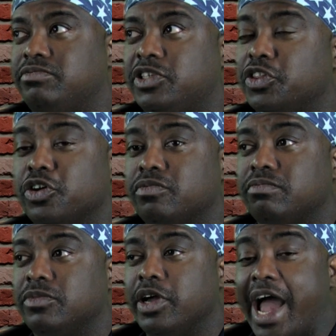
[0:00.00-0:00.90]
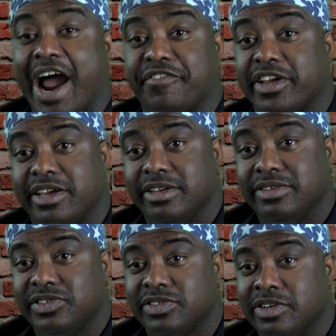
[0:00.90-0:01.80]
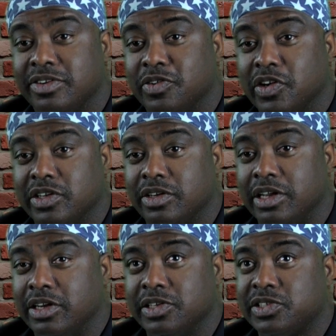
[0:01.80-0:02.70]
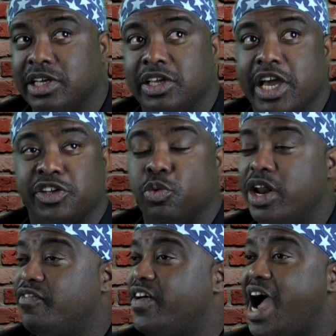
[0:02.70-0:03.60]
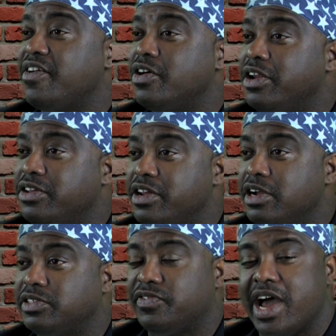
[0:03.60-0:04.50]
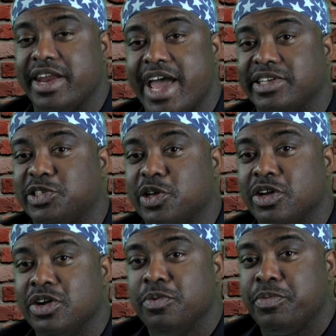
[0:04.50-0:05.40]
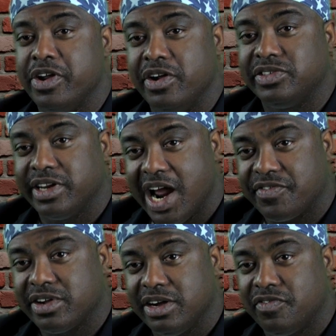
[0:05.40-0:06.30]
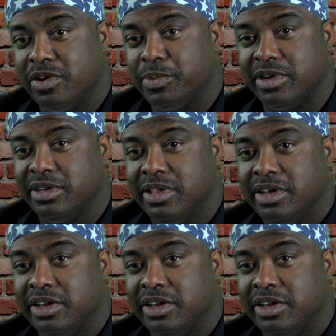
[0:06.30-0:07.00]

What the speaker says: Did the Africans, let's see, 2,500 years of dynastic periods in Africa, from the